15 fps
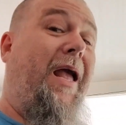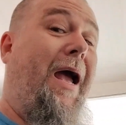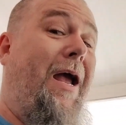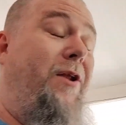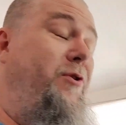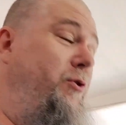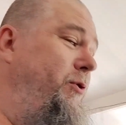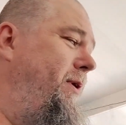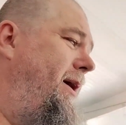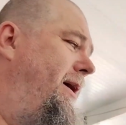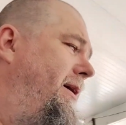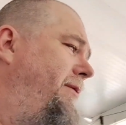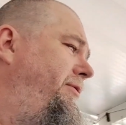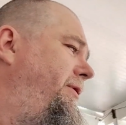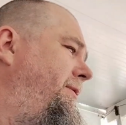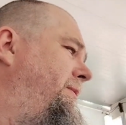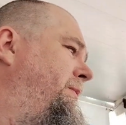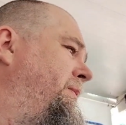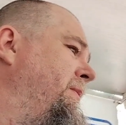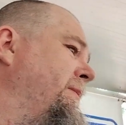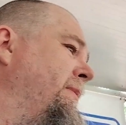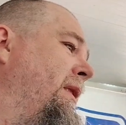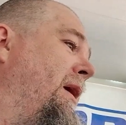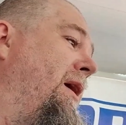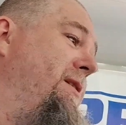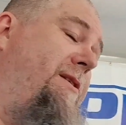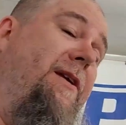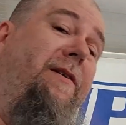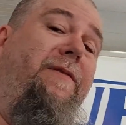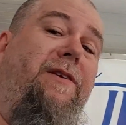I do have a
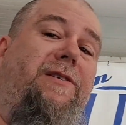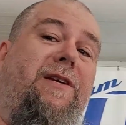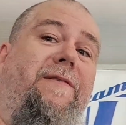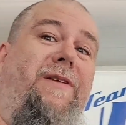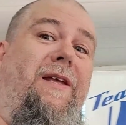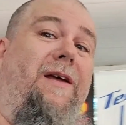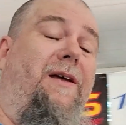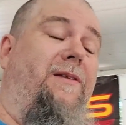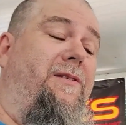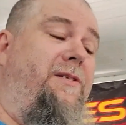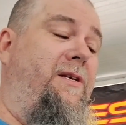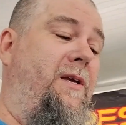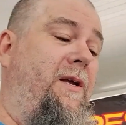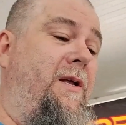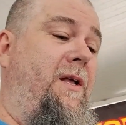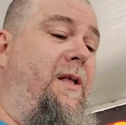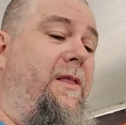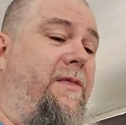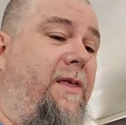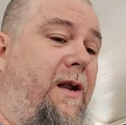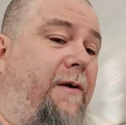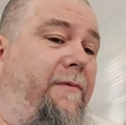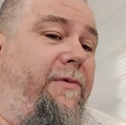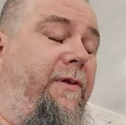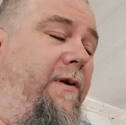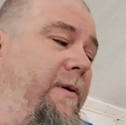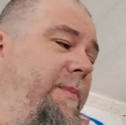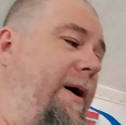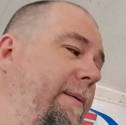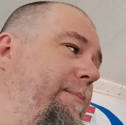set of E7 heads that I've thought
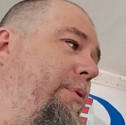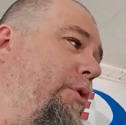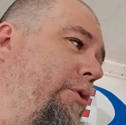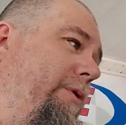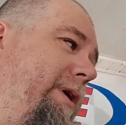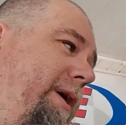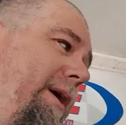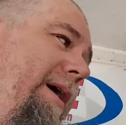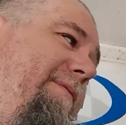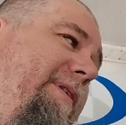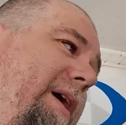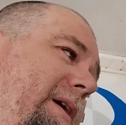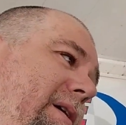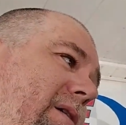about porting. I've got